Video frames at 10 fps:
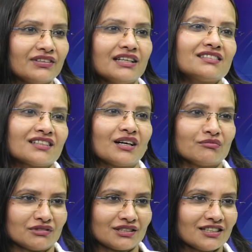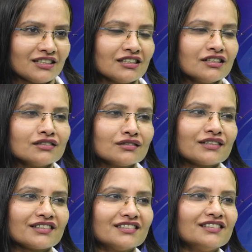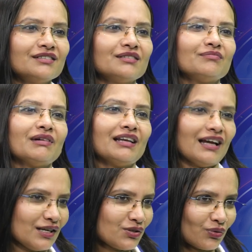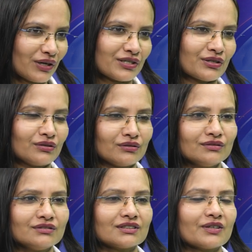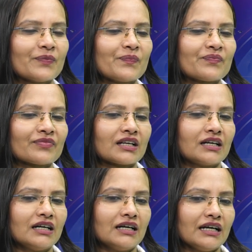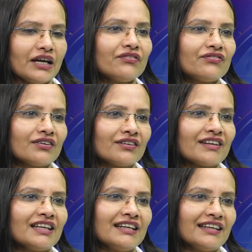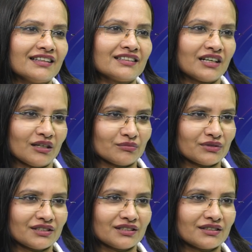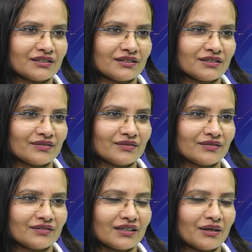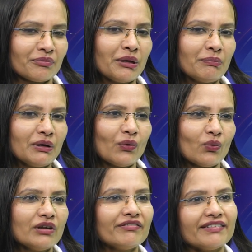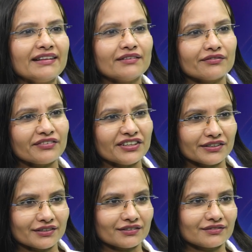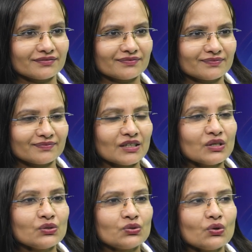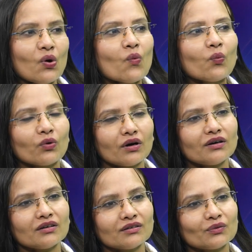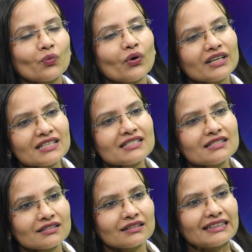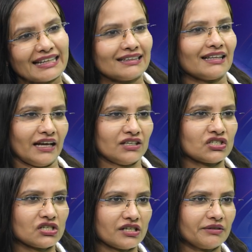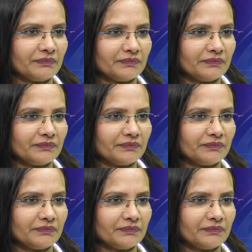If death comes. So here, my last question goes, if really death comes, people only feel the fear. So, what is death actually?